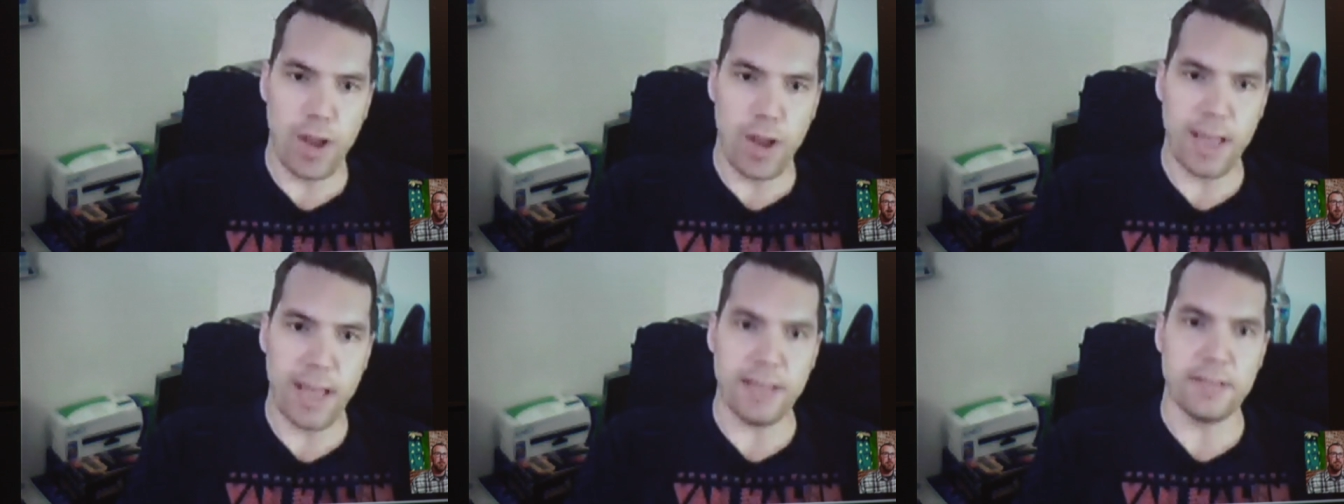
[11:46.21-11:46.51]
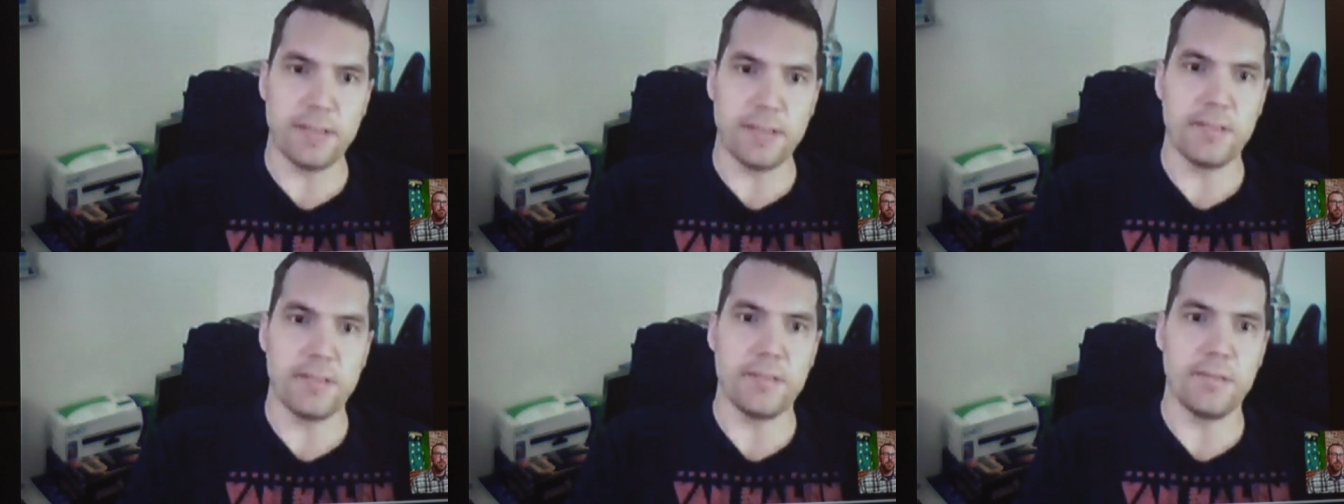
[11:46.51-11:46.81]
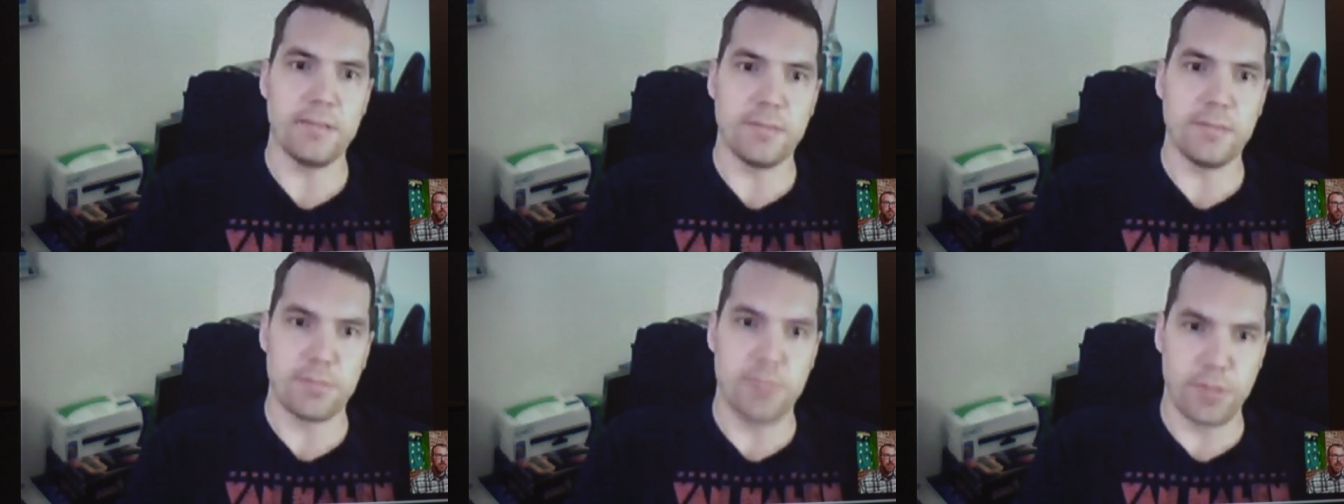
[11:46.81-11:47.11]
right.
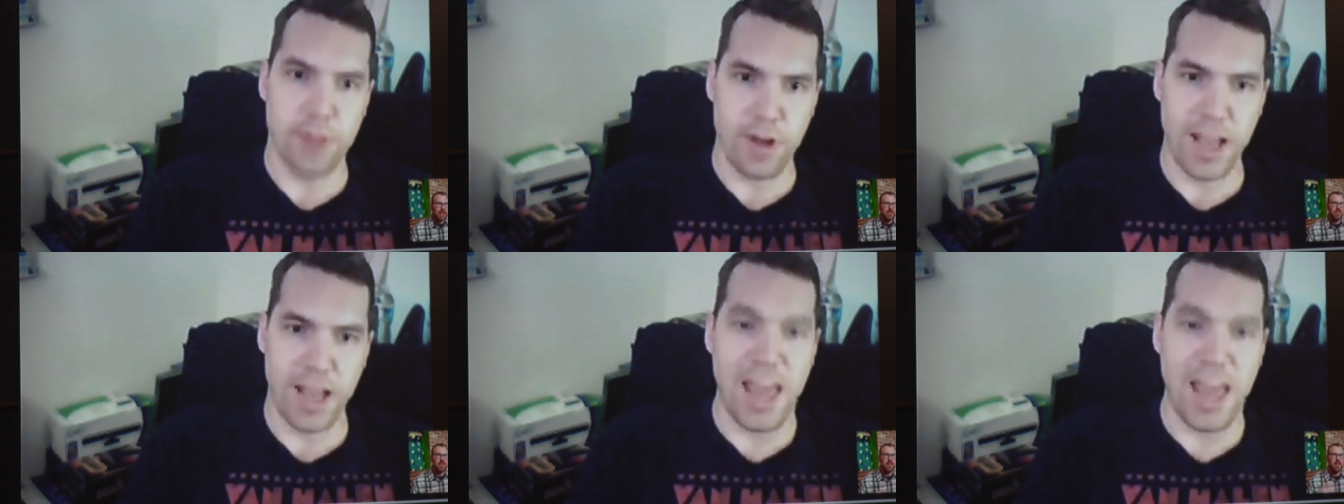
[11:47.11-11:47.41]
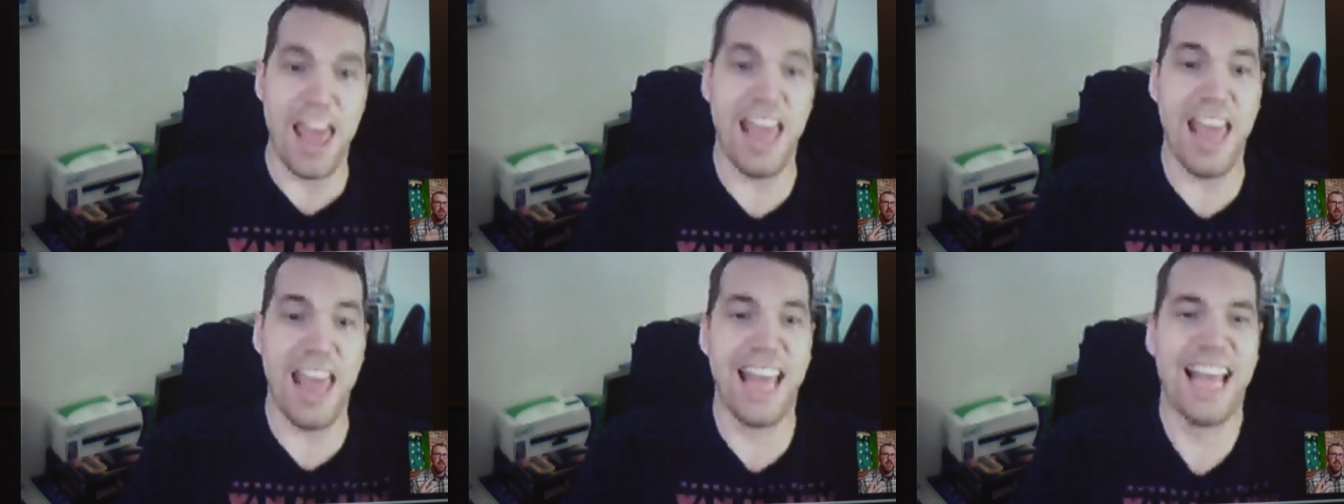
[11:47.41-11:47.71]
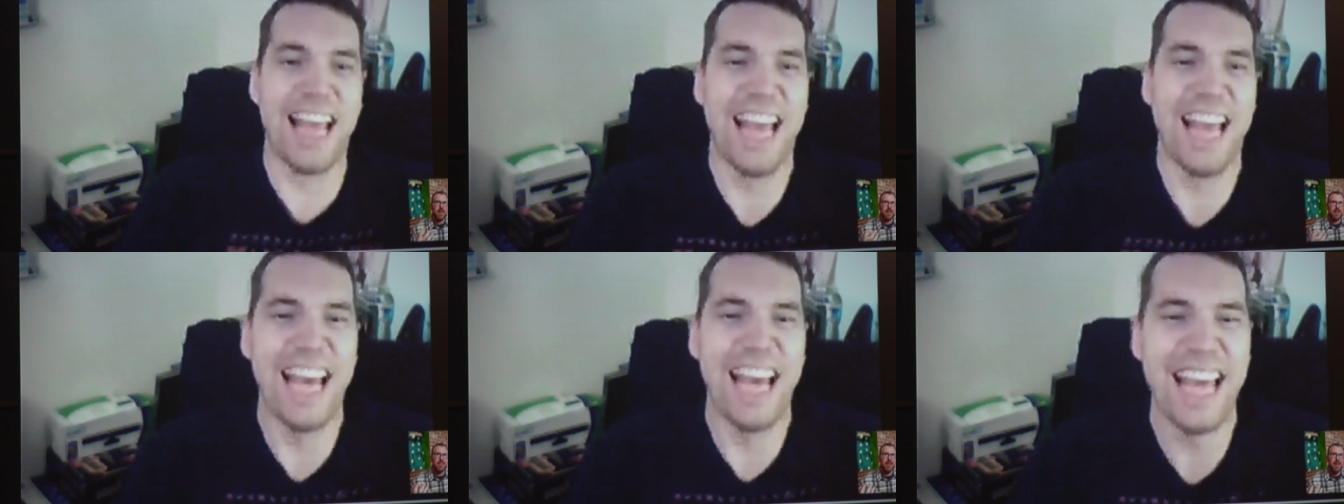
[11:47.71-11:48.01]
And, right. The, and
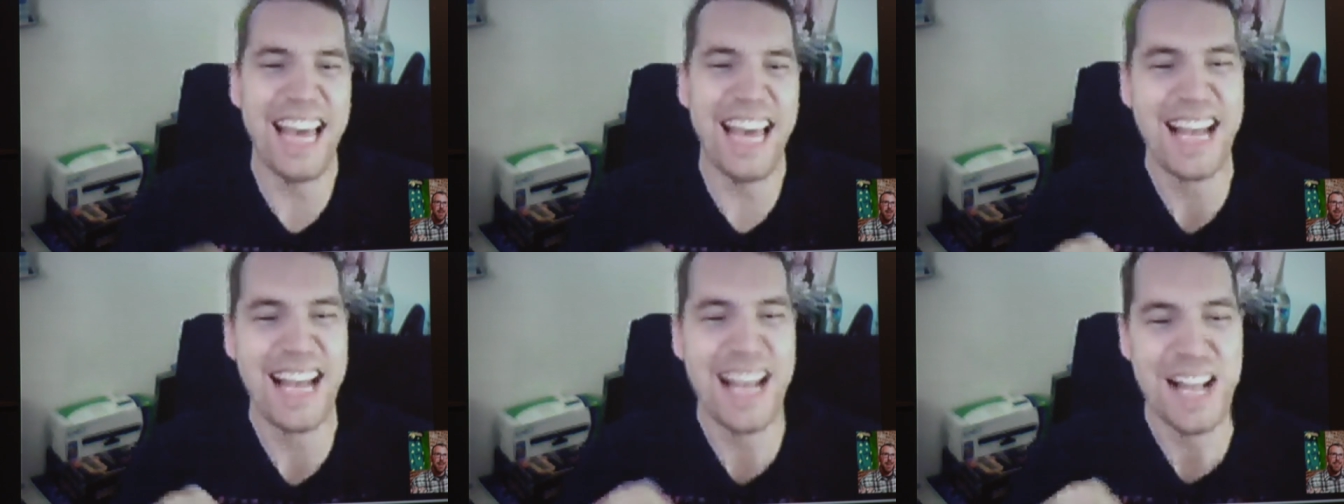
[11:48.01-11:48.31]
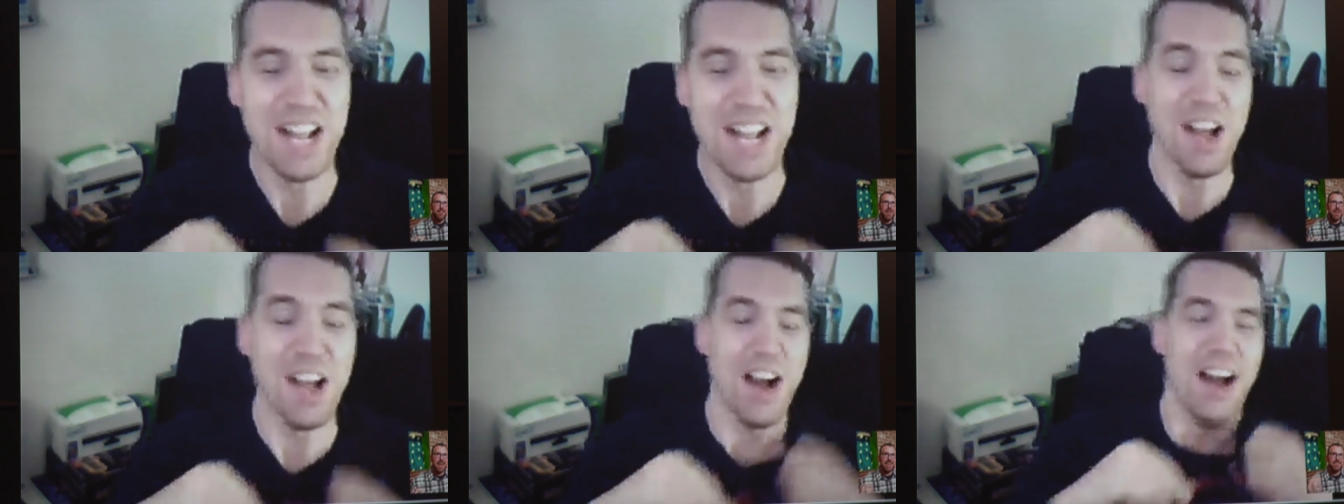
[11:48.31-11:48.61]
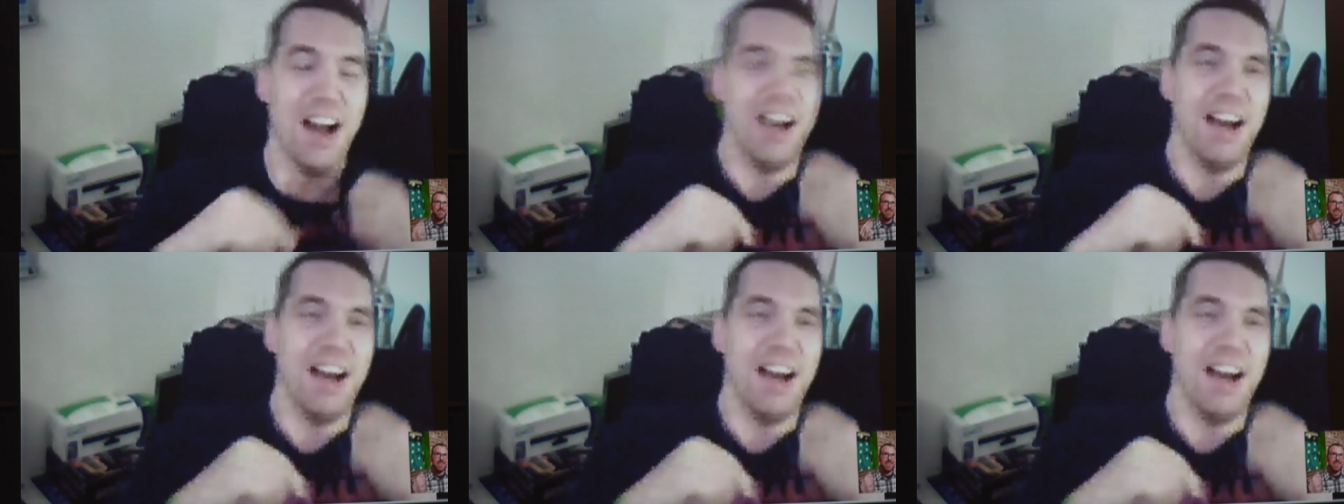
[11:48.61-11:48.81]
like the idea